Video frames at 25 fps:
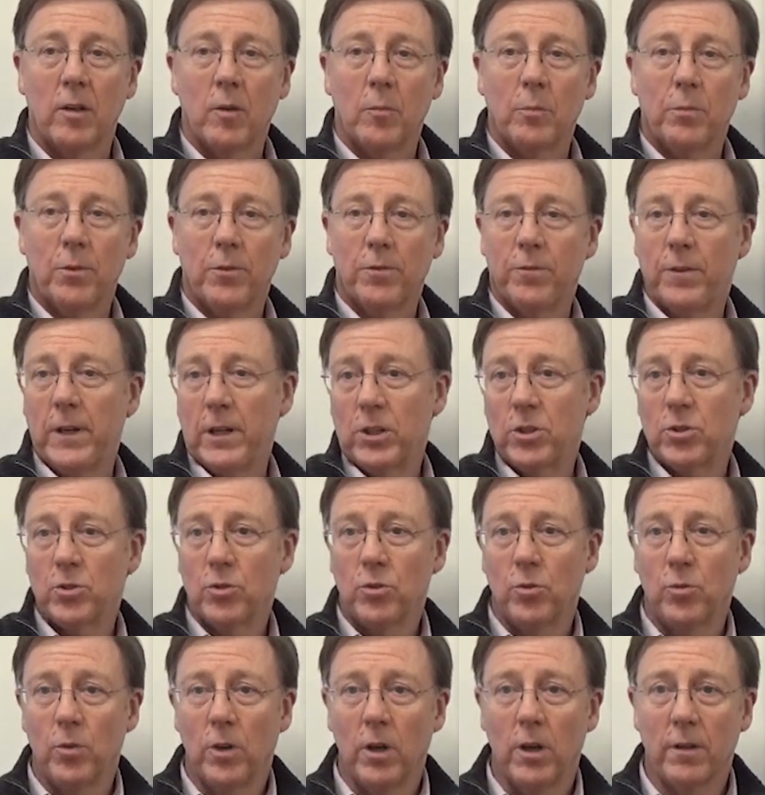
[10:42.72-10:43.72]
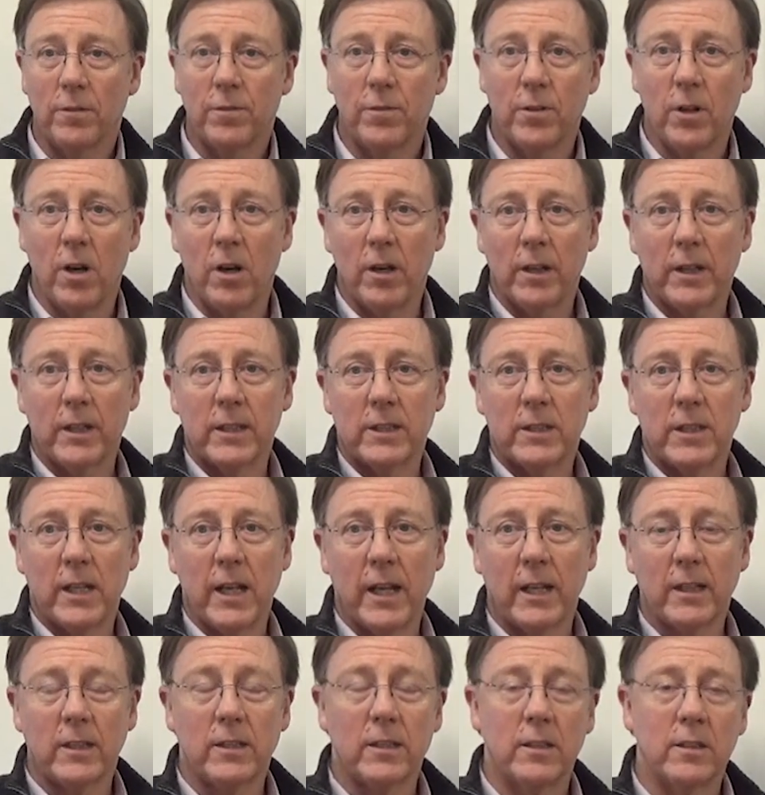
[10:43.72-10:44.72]
professional work for
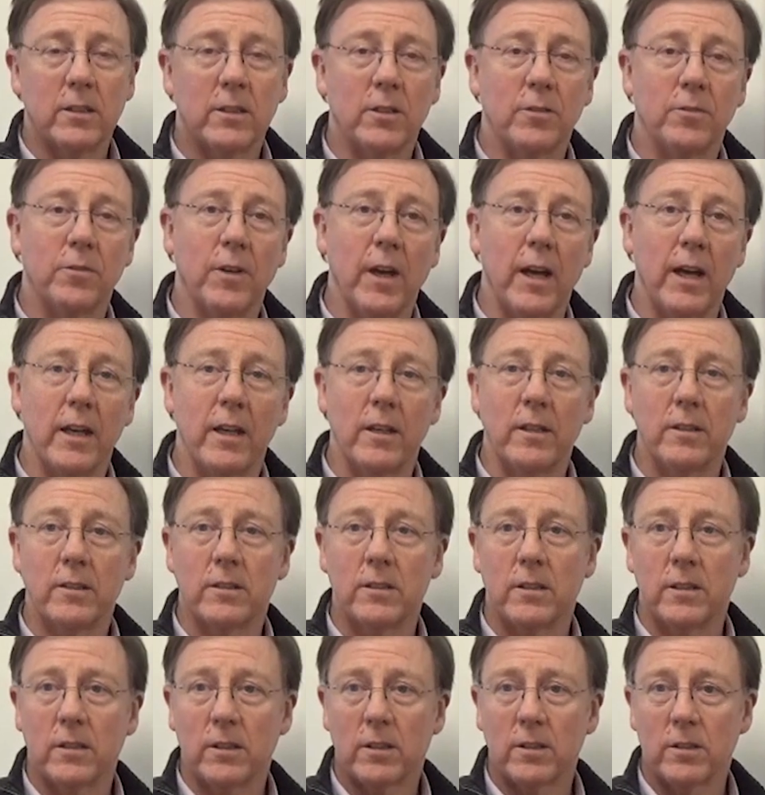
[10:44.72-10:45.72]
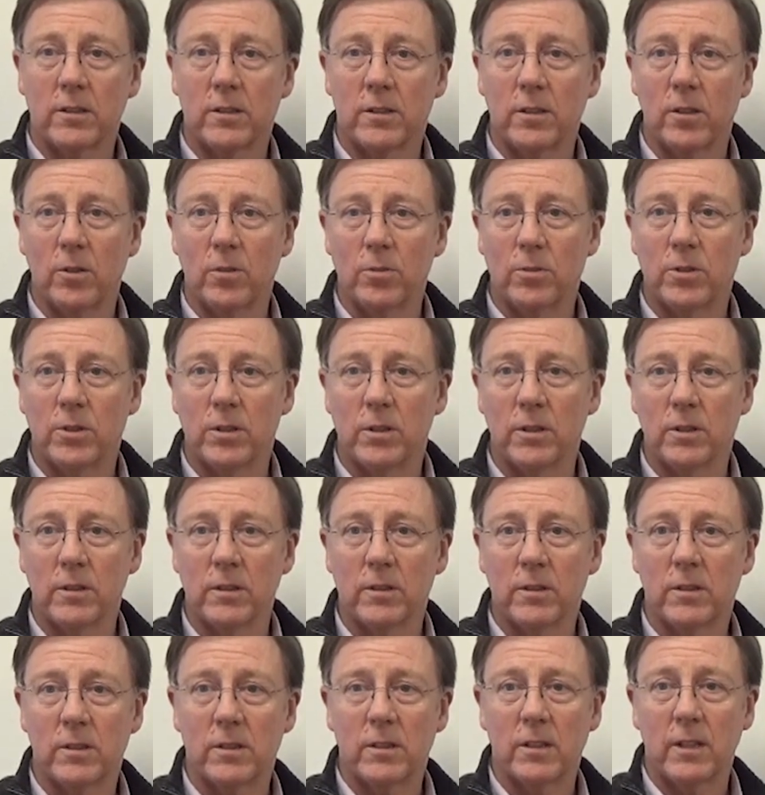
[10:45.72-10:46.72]
architects, surveyors,
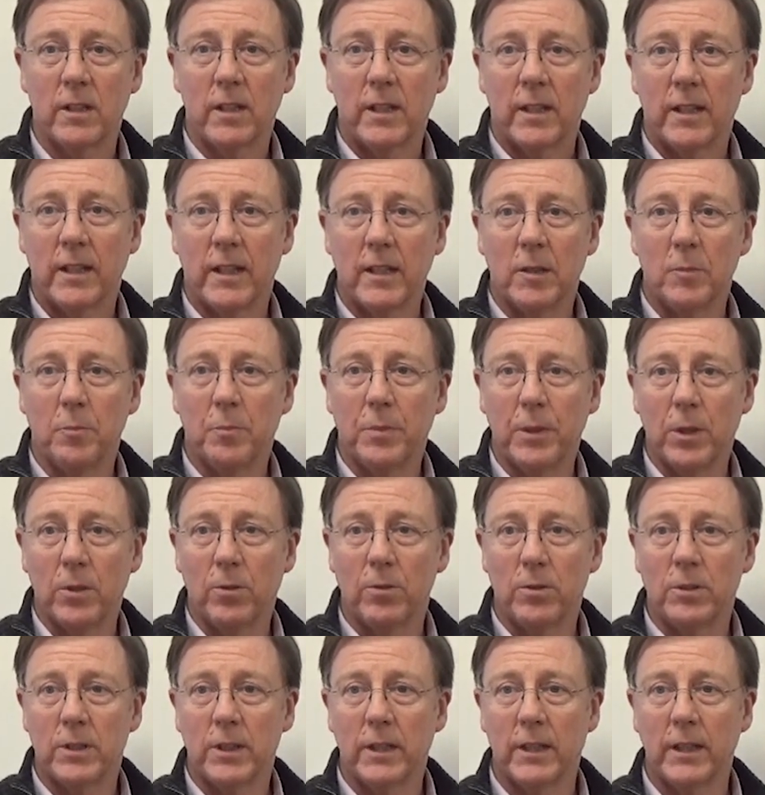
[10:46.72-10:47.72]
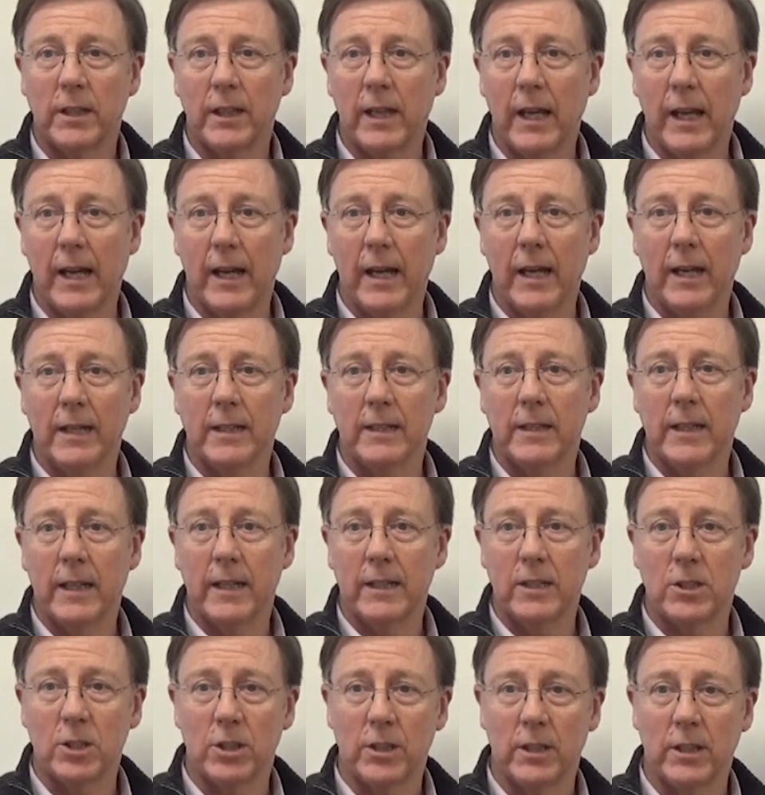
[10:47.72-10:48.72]
consultants in building and
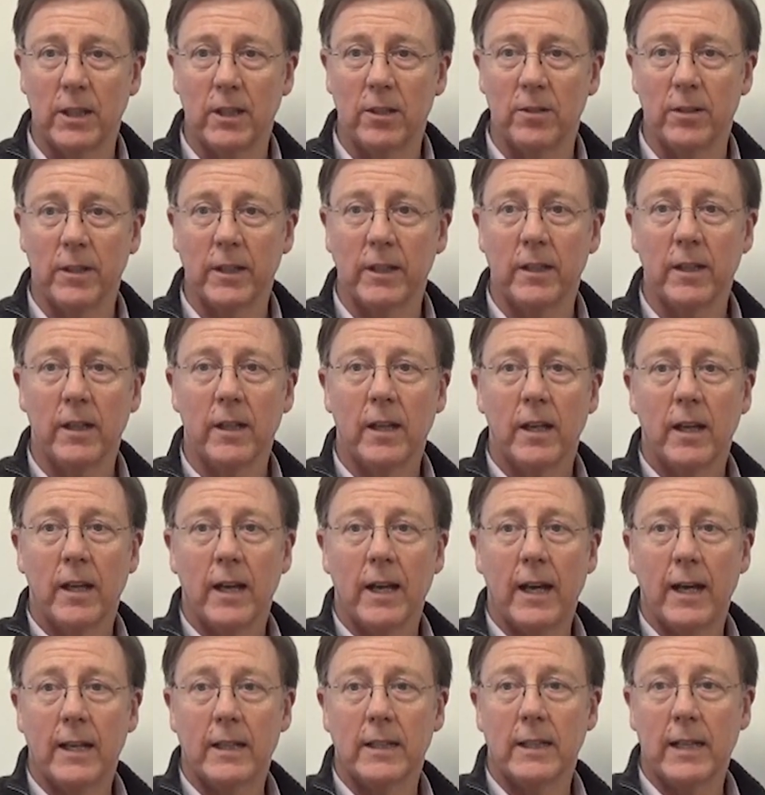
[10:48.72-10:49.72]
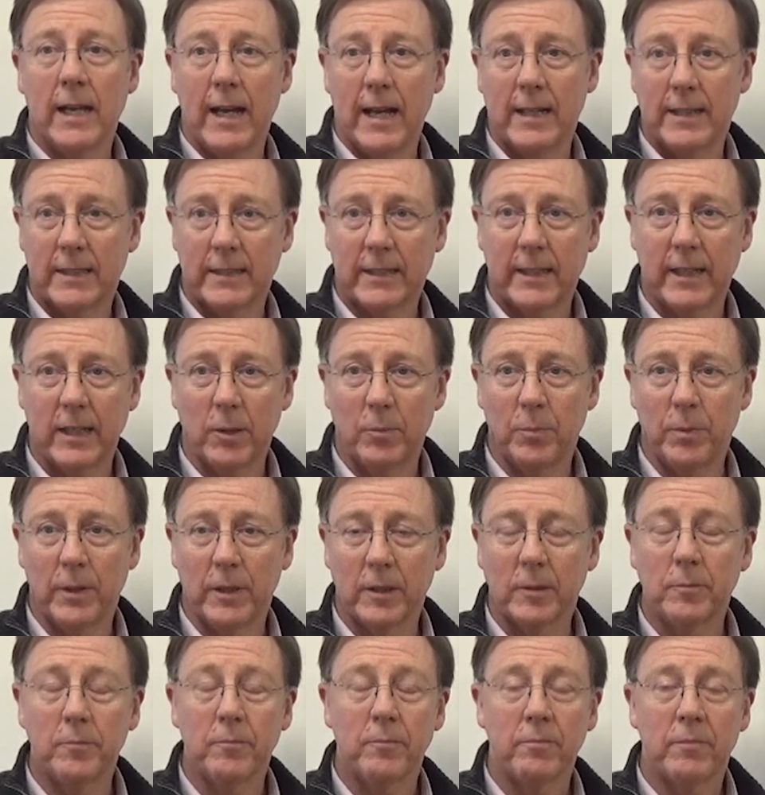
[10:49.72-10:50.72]
engineering and
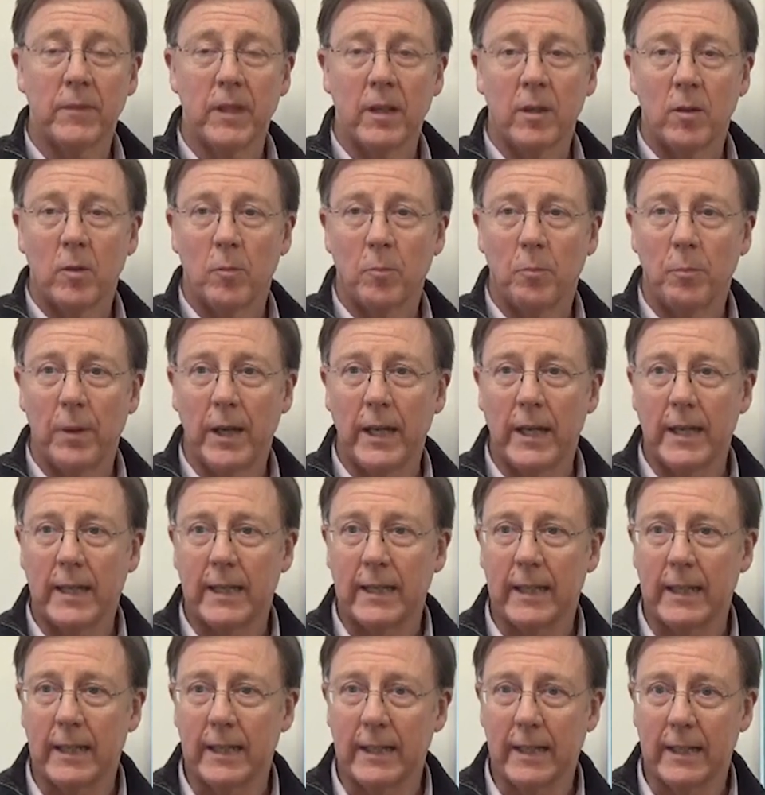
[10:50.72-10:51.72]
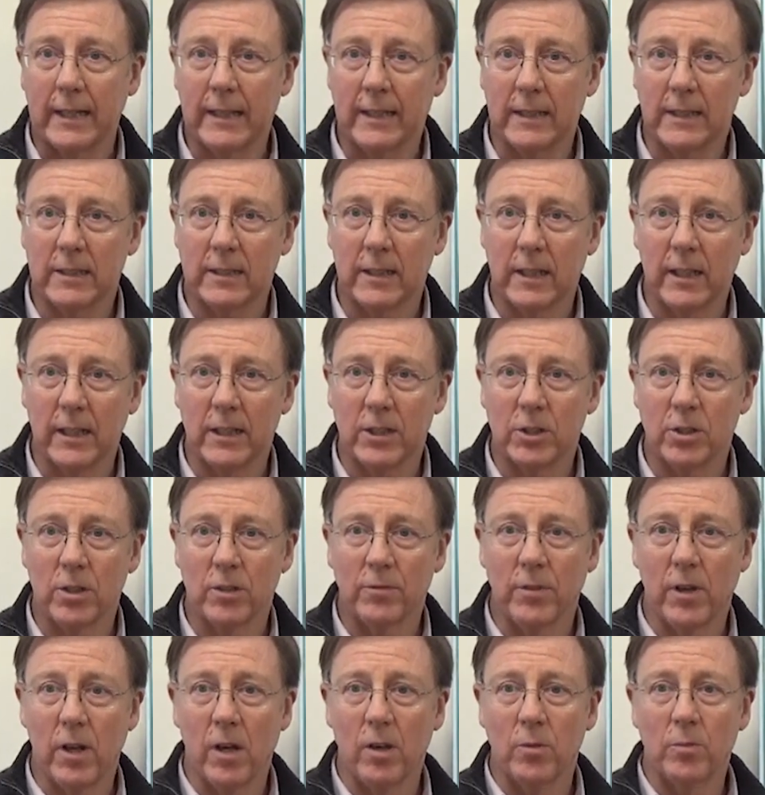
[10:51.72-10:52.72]
landscaping, making and installation
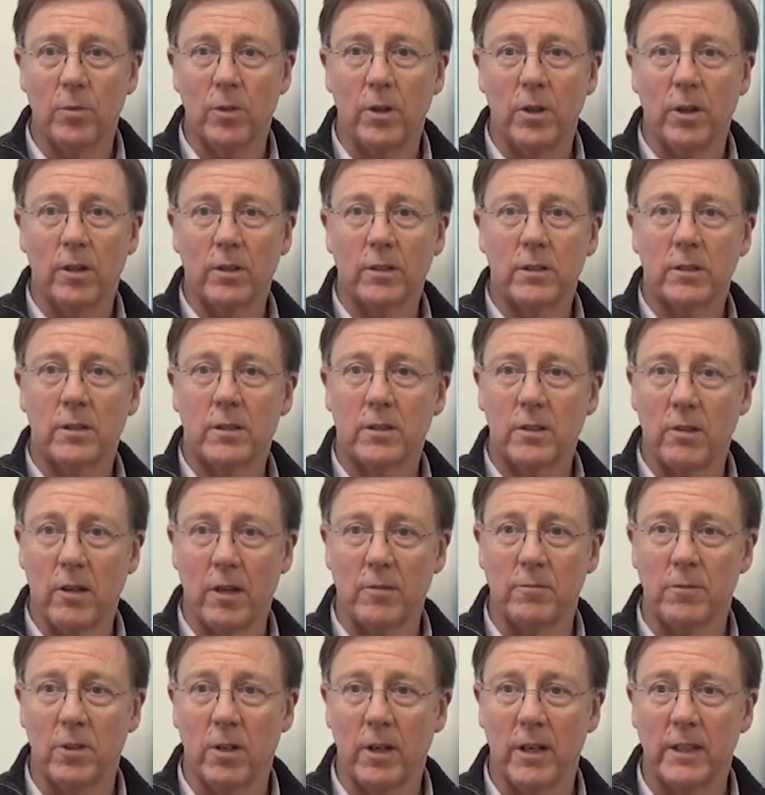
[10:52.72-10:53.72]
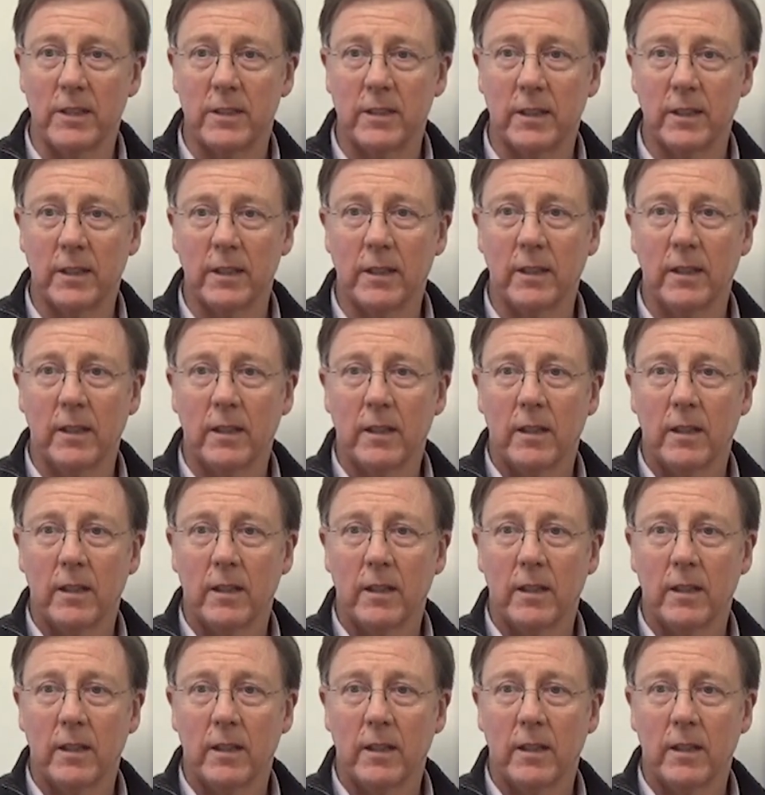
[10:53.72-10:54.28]
of artworks, sign writing,